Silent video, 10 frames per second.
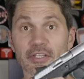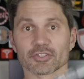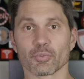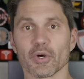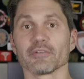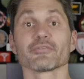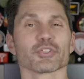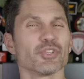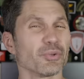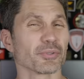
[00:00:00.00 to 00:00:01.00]
this one,
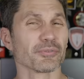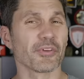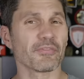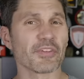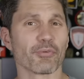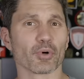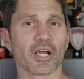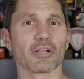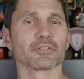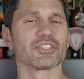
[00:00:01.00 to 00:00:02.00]
for two hundred fifty-four
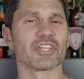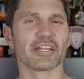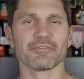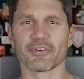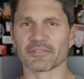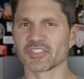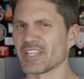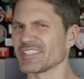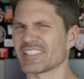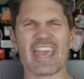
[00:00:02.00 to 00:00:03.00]
dollars and ninety-five
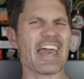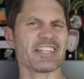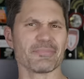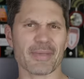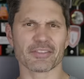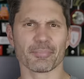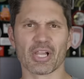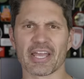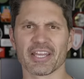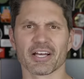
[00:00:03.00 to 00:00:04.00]
cents, had to make the play